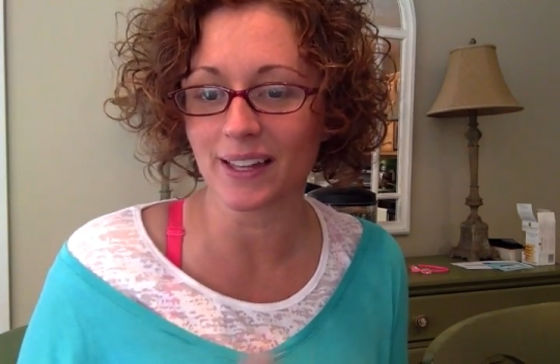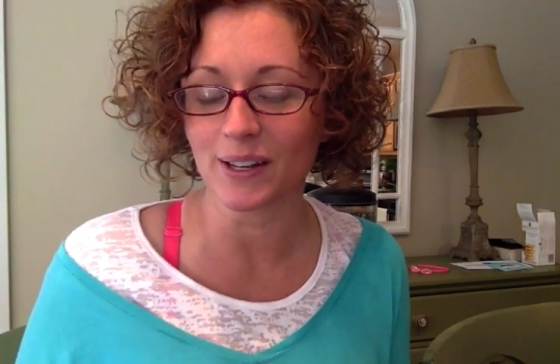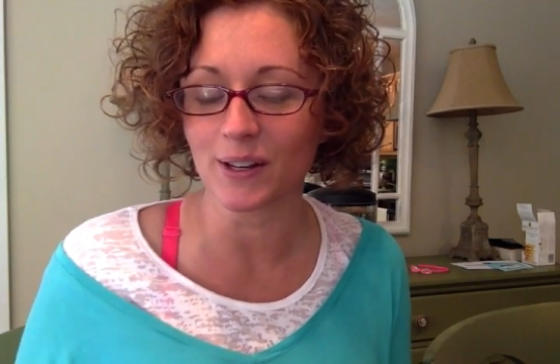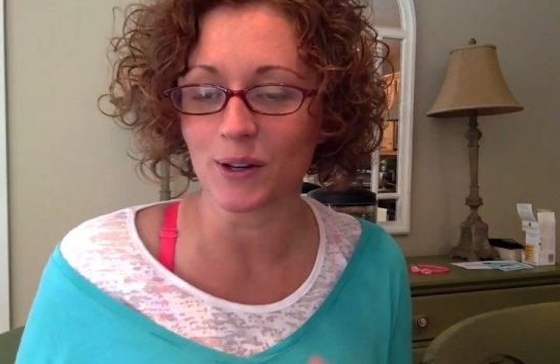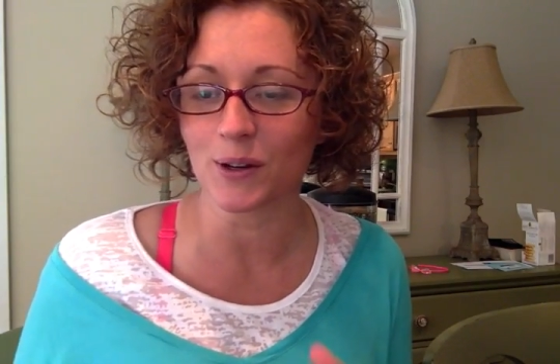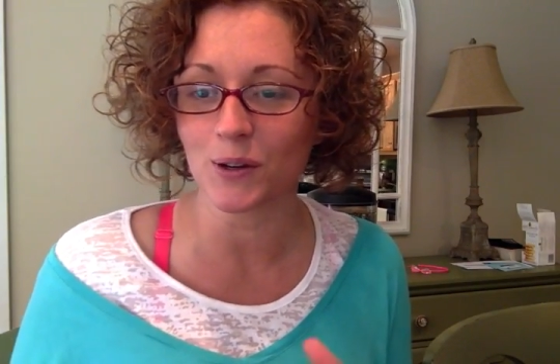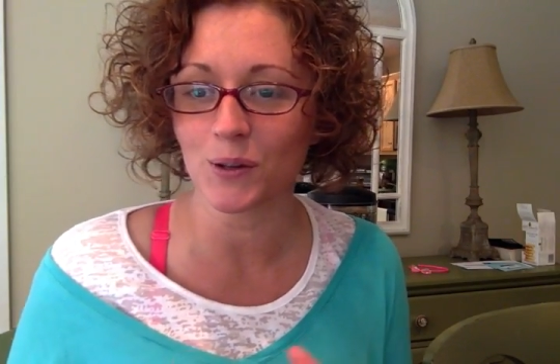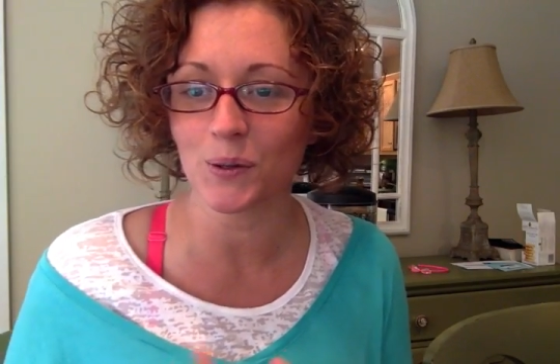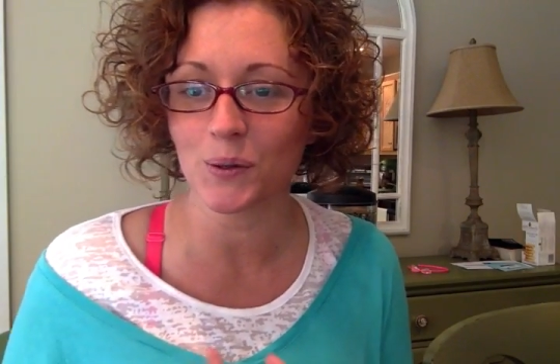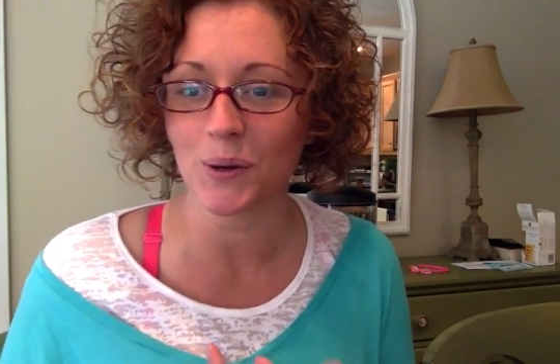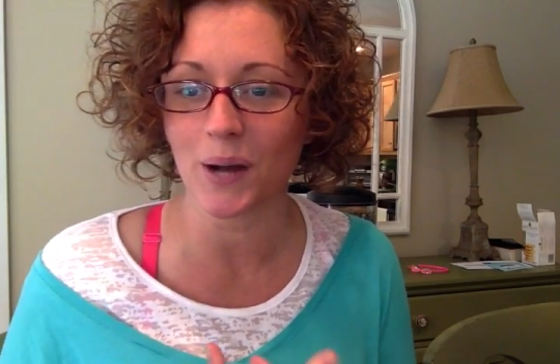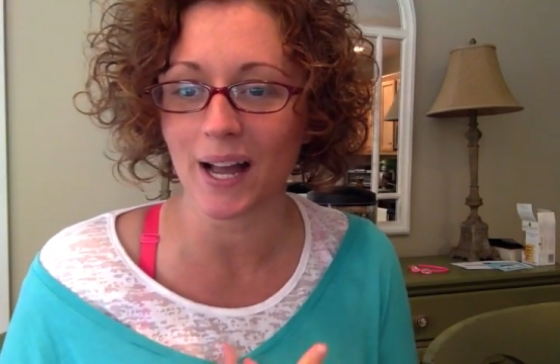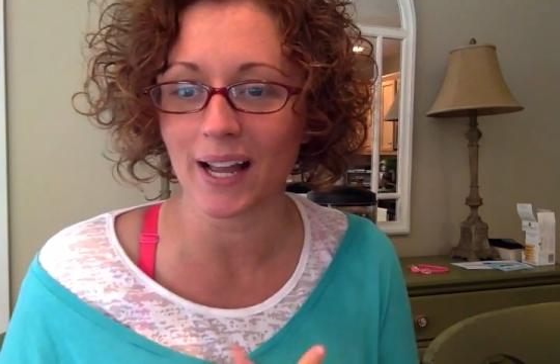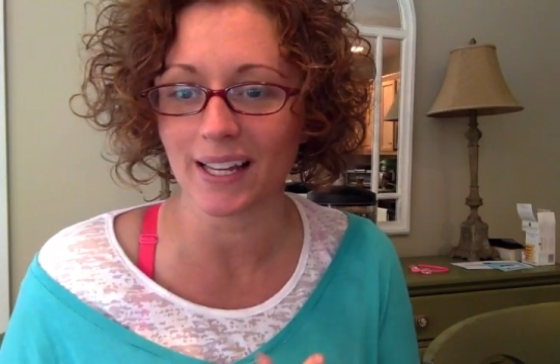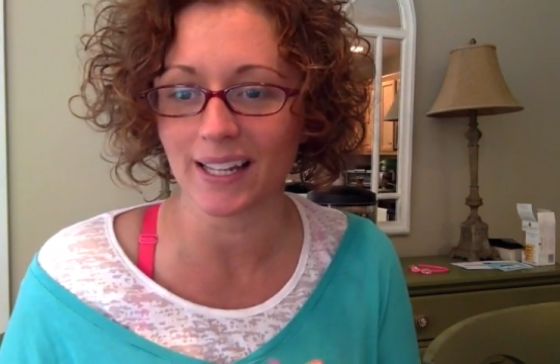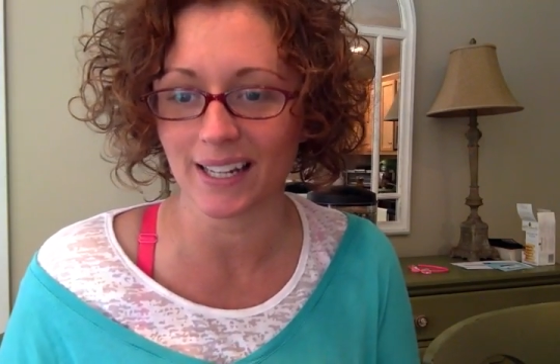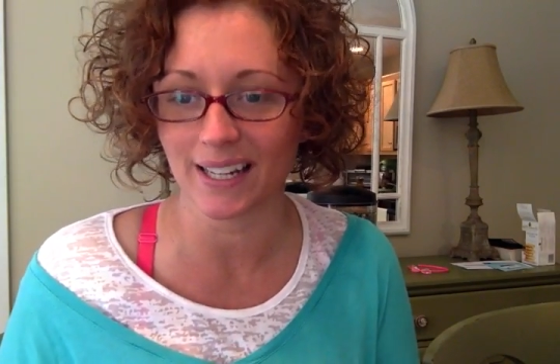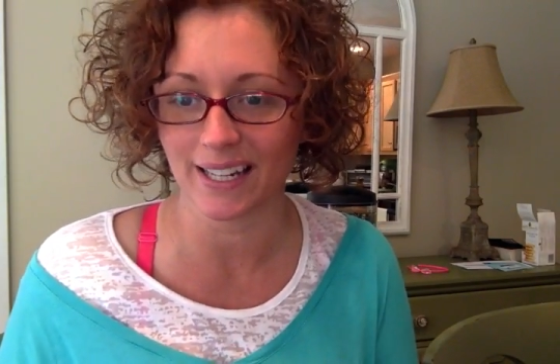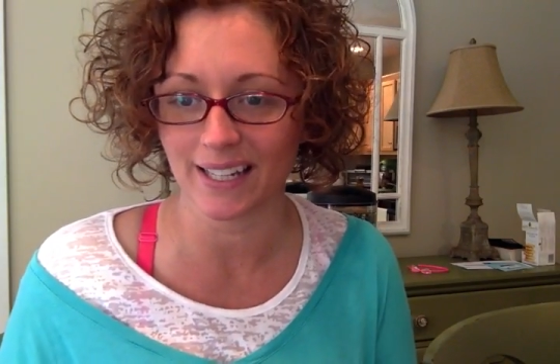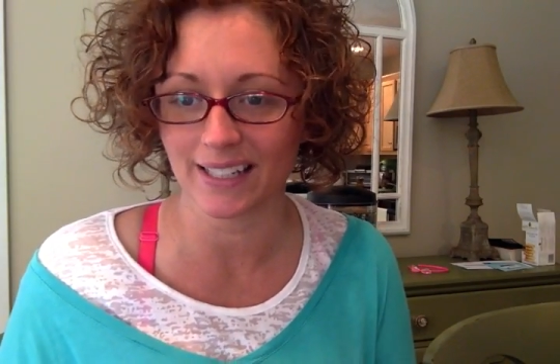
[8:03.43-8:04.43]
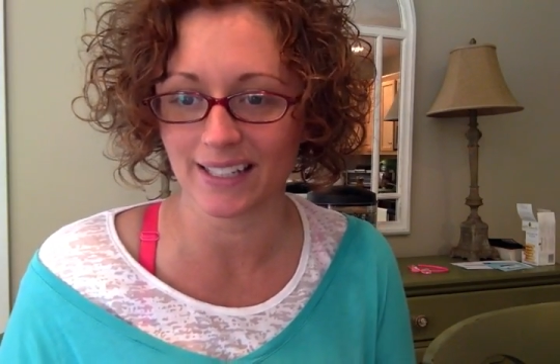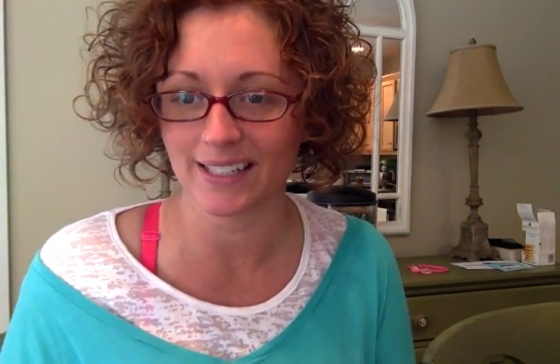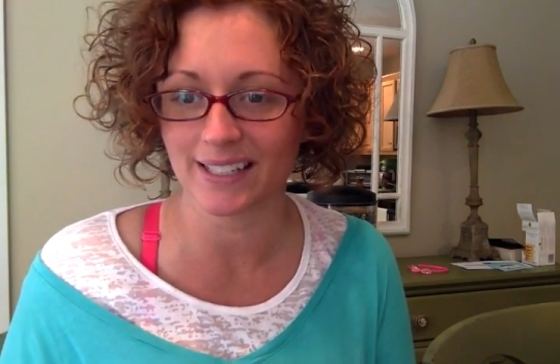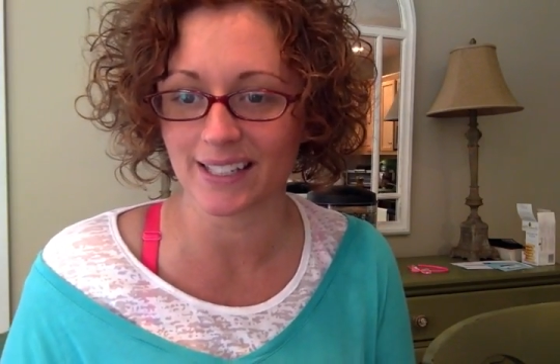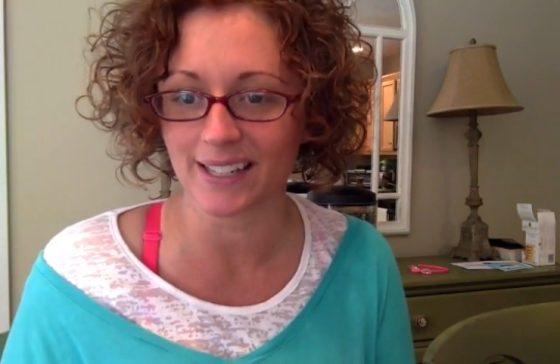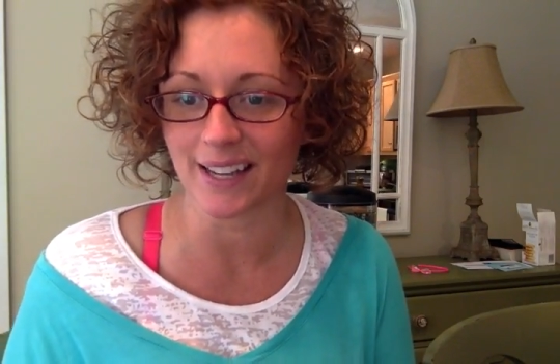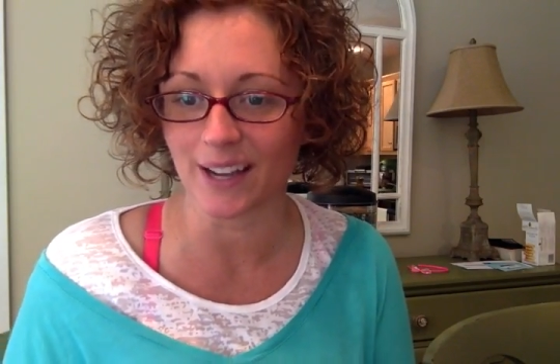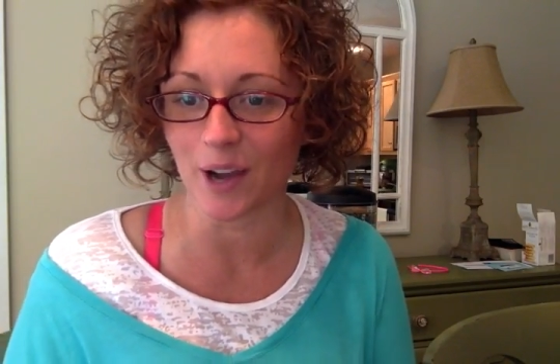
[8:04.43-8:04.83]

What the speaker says: and who I need to